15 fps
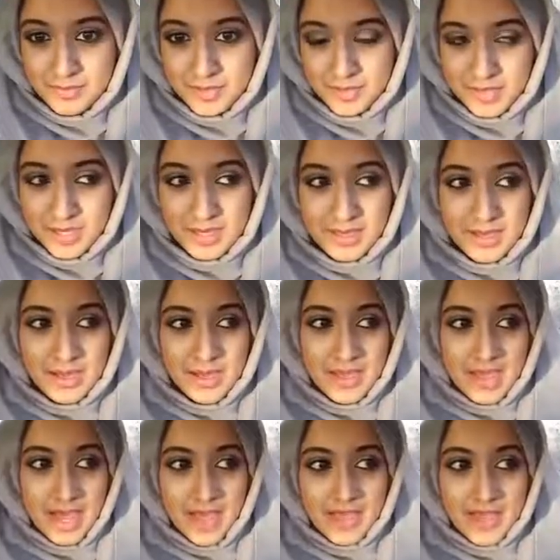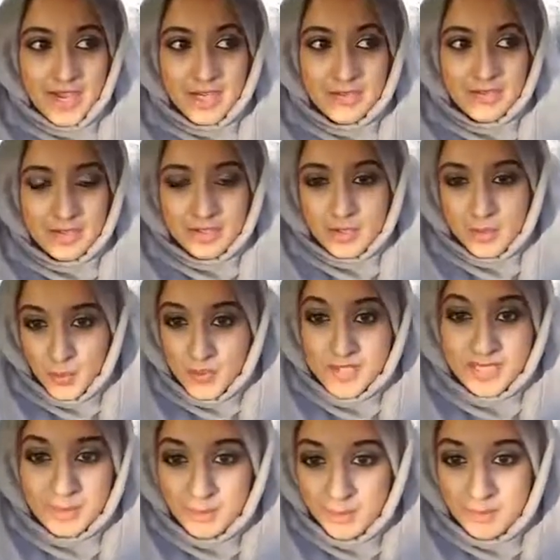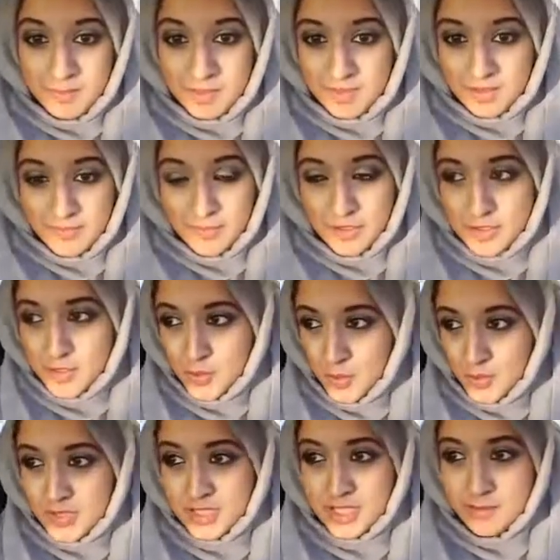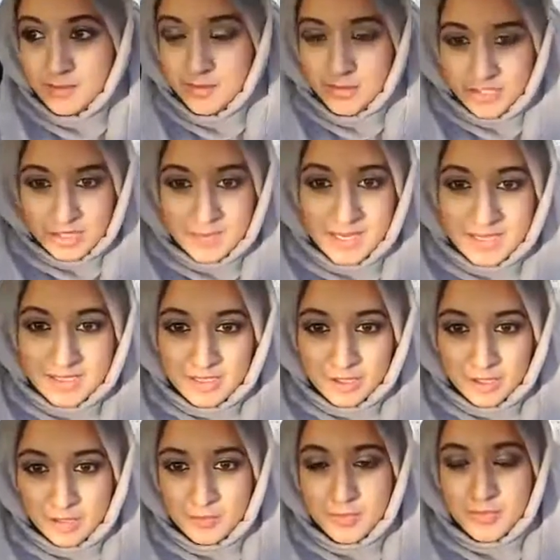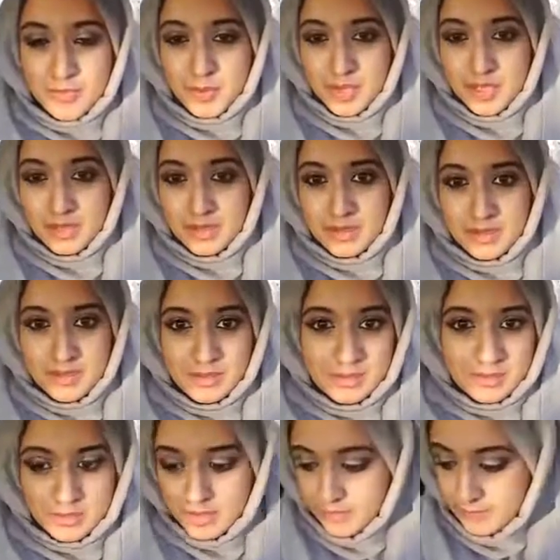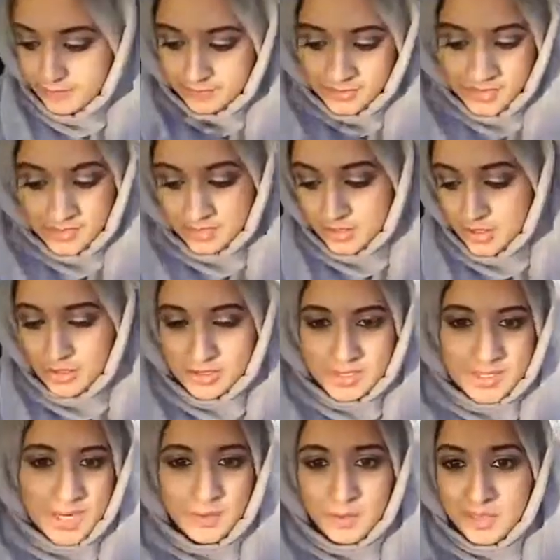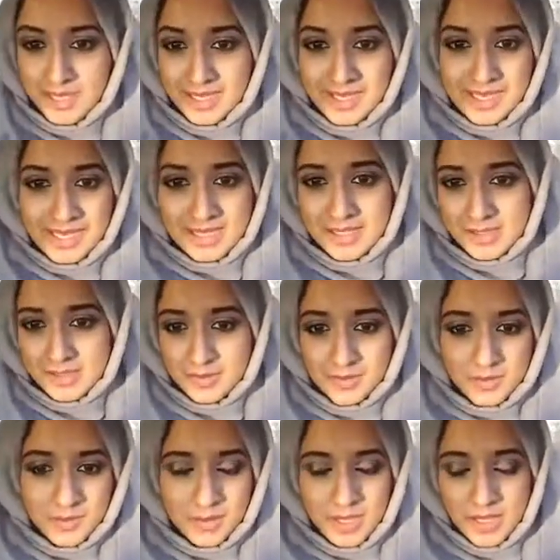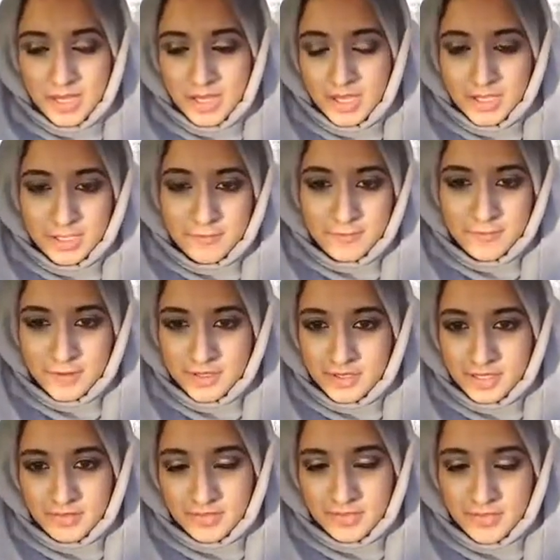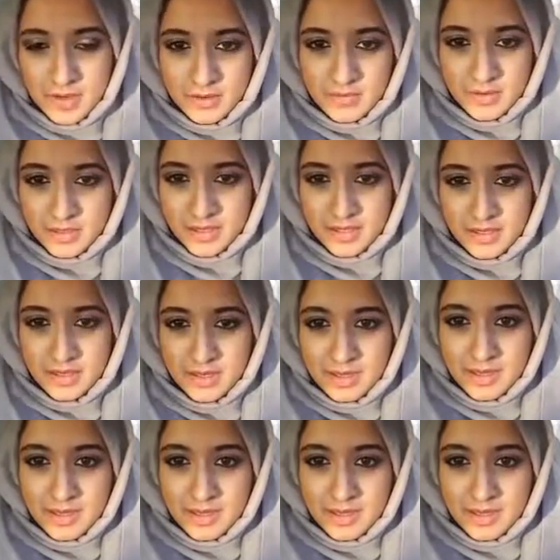right? And then you've got to talk to your people. You've got to talk to your prospects that come through your content or your leads or your funnel if you've got a funnel,